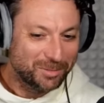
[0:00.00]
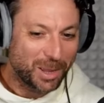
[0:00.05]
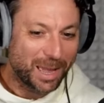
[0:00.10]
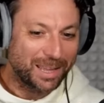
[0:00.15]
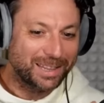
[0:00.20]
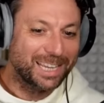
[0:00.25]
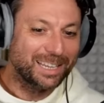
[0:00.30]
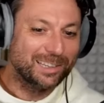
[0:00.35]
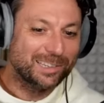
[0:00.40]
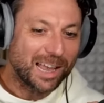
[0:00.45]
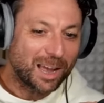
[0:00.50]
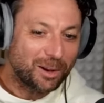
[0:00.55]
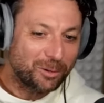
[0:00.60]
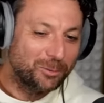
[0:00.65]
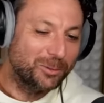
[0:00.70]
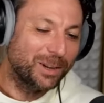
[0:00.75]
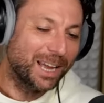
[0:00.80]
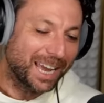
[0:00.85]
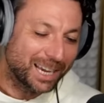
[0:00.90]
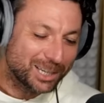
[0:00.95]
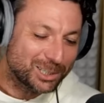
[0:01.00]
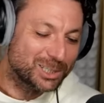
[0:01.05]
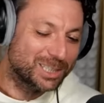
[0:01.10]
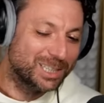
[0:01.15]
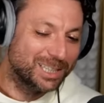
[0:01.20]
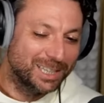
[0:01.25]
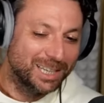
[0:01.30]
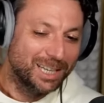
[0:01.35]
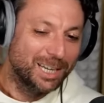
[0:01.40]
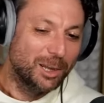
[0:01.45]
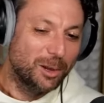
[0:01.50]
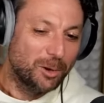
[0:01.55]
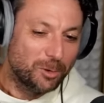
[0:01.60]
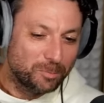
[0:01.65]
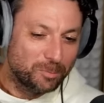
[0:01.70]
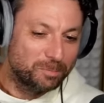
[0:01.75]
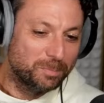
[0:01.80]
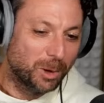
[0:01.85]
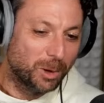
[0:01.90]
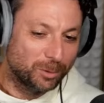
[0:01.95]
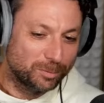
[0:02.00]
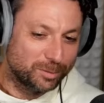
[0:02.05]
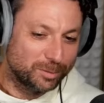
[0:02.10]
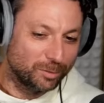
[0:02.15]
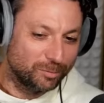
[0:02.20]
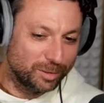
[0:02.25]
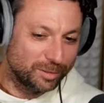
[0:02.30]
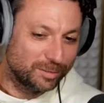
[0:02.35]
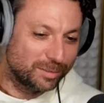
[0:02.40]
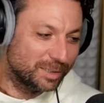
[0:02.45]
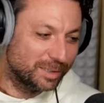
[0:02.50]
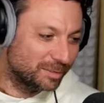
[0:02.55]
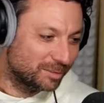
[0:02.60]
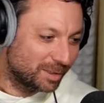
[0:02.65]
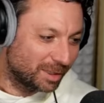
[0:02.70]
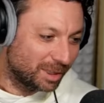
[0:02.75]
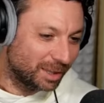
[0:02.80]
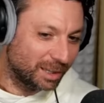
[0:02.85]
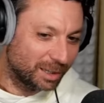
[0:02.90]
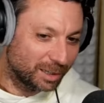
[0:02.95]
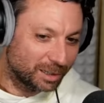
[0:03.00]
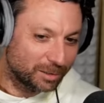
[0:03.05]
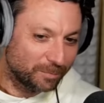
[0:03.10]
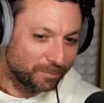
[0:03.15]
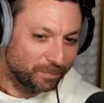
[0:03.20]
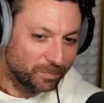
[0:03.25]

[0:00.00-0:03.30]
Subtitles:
And that's how actually most of VCs think.